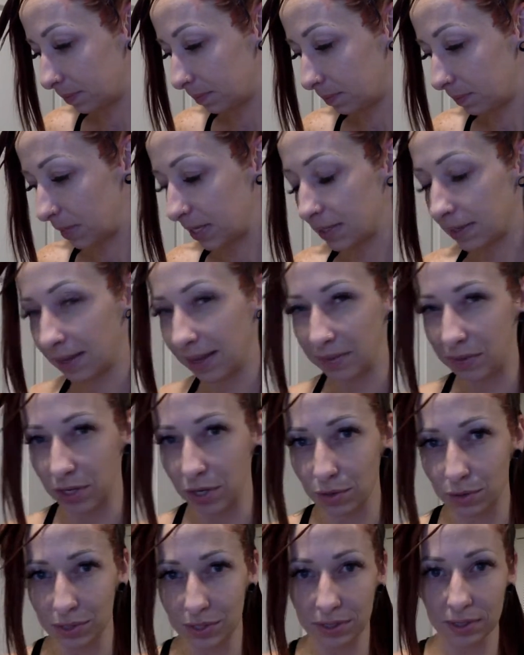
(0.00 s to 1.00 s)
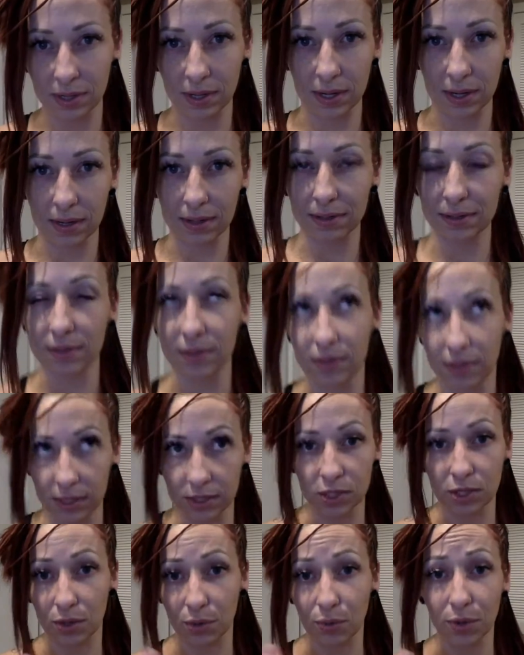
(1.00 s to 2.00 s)
basically have to use the
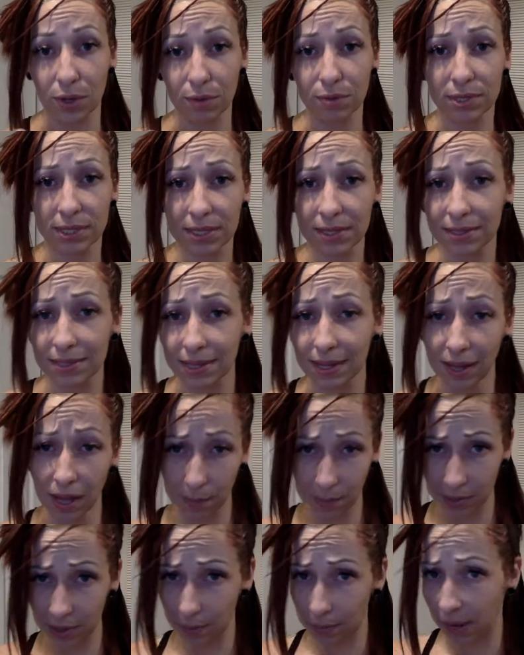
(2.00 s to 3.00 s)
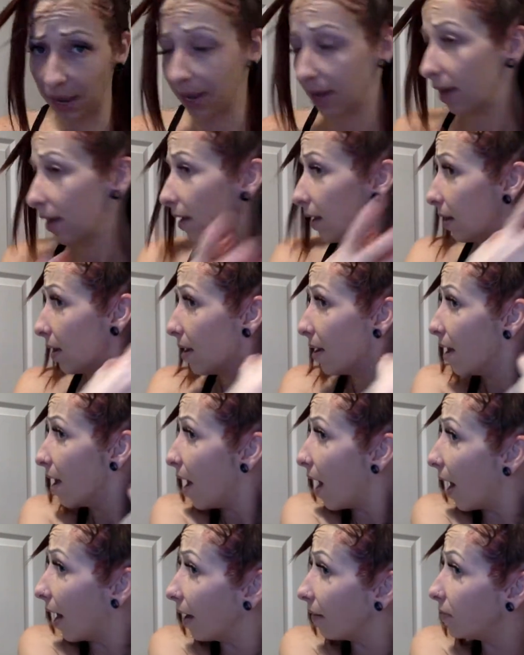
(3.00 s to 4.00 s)
two uses that come in the packet.
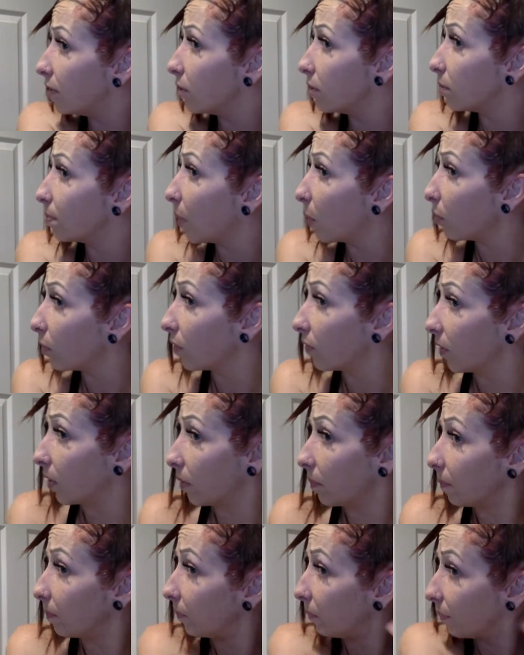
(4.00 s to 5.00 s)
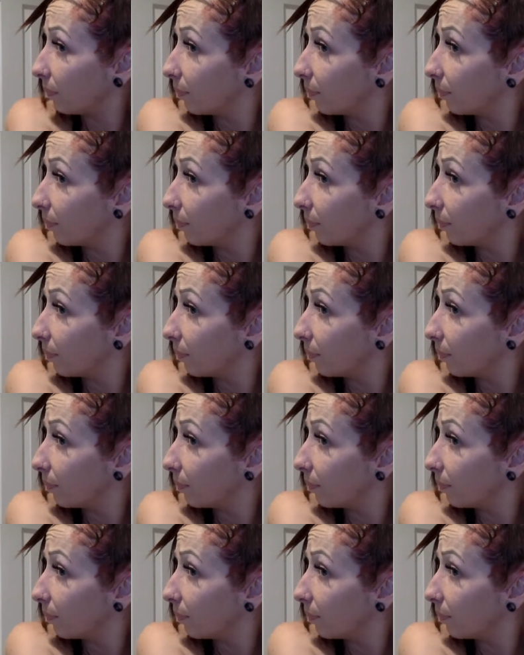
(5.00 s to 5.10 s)
I have to use both of them